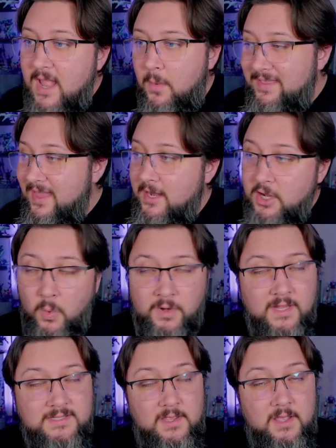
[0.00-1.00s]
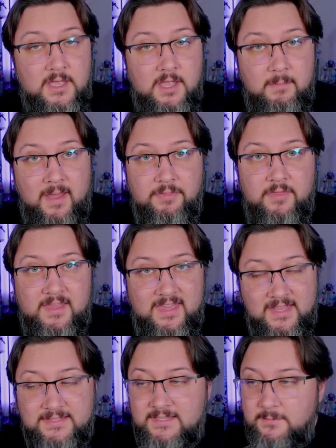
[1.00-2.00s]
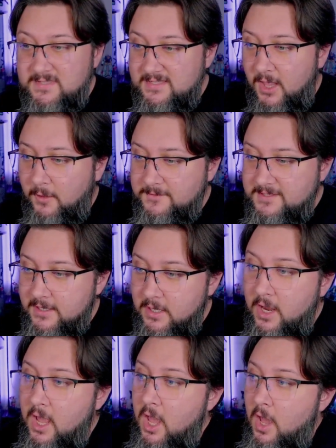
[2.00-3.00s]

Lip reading: Now again, I know we're not talking about the kits themselves here,